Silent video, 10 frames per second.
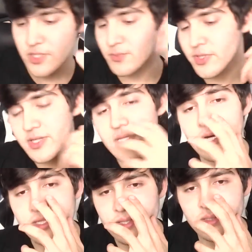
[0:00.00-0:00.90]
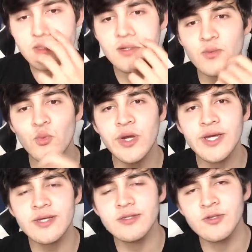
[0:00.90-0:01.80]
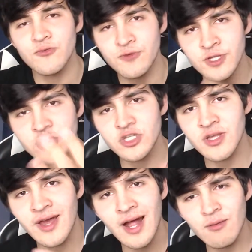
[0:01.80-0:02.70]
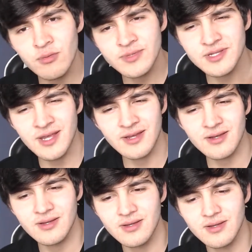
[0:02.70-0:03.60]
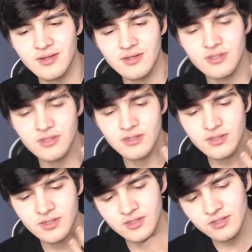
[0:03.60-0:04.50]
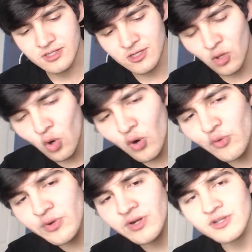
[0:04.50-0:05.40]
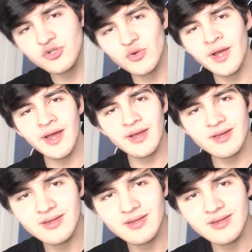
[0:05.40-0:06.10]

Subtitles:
It's a pretty nice way to finish the album. It's like a slower track,